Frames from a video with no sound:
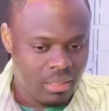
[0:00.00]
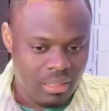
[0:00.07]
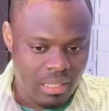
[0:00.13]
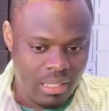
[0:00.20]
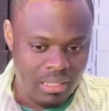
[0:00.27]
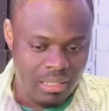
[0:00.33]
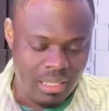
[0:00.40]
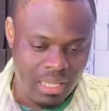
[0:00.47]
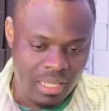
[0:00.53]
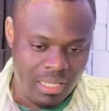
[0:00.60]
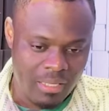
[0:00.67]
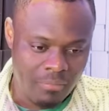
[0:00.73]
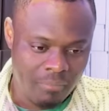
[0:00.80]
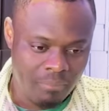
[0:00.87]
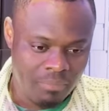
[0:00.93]
And
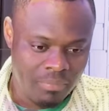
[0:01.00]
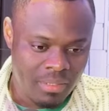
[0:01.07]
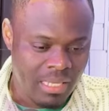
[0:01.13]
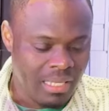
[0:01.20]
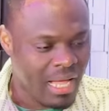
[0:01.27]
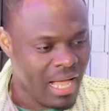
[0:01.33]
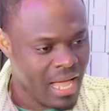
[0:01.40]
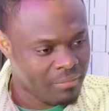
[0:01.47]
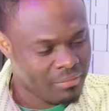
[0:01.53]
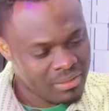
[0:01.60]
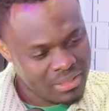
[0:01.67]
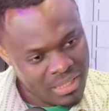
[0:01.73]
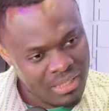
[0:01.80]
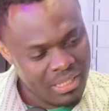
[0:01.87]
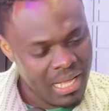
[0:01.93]
then I've
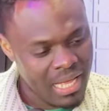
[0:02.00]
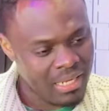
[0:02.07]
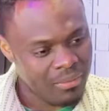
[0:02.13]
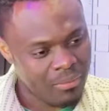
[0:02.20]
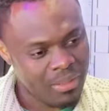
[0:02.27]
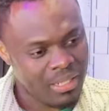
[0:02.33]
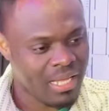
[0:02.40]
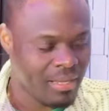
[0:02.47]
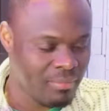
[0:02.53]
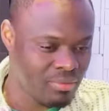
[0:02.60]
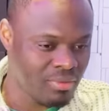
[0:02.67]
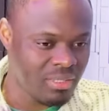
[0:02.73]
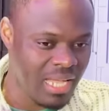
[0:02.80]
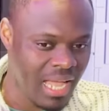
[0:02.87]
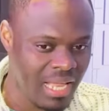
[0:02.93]
seen that when it comes
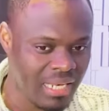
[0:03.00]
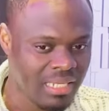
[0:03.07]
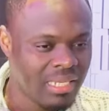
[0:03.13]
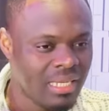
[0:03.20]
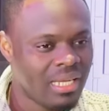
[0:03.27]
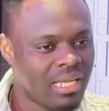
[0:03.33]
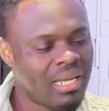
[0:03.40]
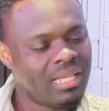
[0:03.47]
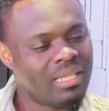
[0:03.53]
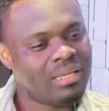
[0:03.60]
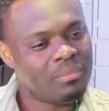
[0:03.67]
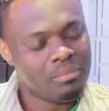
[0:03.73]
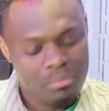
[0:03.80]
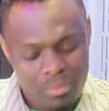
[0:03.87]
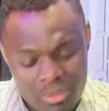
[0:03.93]
to that, and it
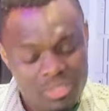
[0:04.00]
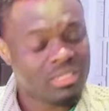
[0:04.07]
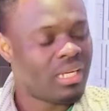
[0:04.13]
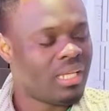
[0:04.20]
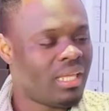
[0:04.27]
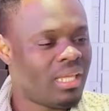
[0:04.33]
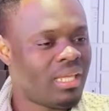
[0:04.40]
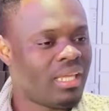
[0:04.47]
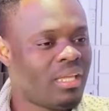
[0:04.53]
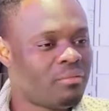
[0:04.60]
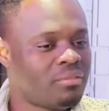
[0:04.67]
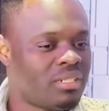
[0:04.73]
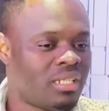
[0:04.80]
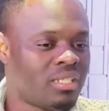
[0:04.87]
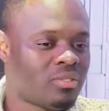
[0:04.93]
mostly if
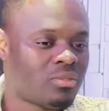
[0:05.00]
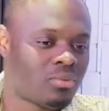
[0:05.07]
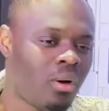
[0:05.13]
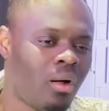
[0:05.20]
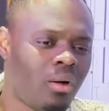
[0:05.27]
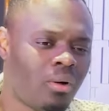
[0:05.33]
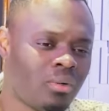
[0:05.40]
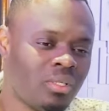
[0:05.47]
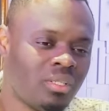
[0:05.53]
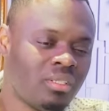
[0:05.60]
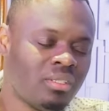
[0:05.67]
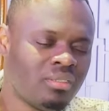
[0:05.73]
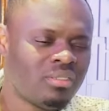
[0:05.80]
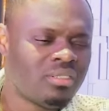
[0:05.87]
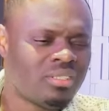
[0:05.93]
she's wrong,
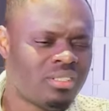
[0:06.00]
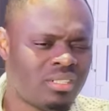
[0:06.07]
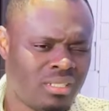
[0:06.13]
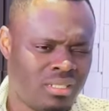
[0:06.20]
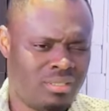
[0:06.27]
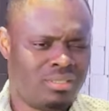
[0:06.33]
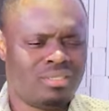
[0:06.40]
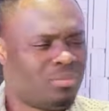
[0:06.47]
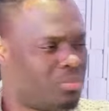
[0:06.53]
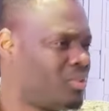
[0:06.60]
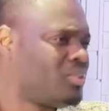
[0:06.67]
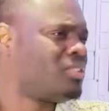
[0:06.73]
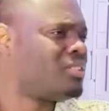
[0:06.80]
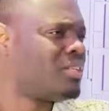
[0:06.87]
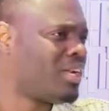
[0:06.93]
she
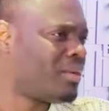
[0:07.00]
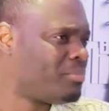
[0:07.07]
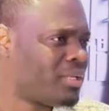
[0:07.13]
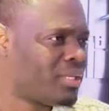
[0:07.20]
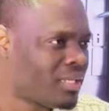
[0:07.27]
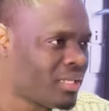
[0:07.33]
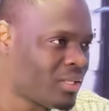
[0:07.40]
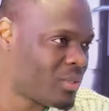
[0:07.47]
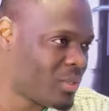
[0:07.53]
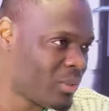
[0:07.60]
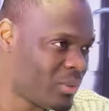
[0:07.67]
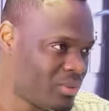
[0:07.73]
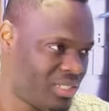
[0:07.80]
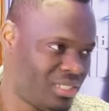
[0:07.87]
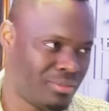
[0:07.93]
because she got a big
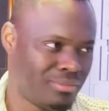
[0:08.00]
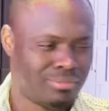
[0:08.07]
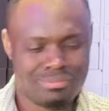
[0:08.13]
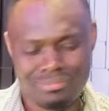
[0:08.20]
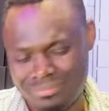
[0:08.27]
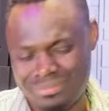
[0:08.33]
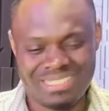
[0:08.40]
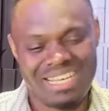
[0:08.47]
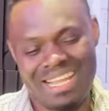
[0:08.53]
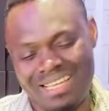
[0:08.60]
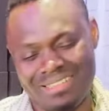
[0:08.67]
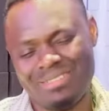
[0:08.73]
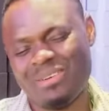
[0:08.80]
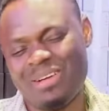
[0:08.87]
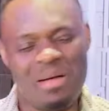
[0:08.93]
ego, she's
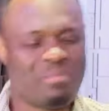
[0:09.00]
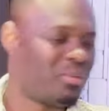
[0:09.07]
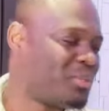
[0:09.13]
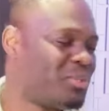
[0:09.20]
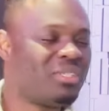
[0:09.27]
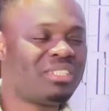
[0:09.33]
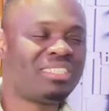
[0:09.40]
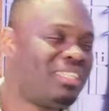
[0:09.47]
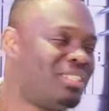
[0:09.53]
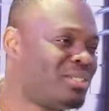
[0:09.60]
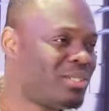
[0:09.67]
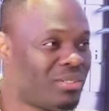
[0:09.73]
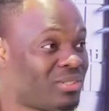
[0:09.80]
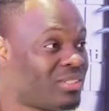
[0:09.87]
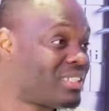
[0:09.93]
like, no, I'm not going to say
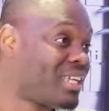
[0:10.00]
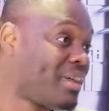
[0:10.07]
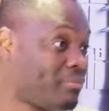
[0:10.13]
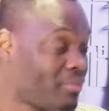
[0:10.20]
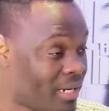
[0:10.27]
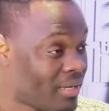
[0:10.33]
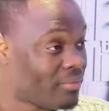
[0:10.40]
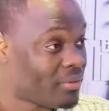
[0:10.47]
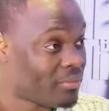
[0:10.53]
sorry to Sam, whatever,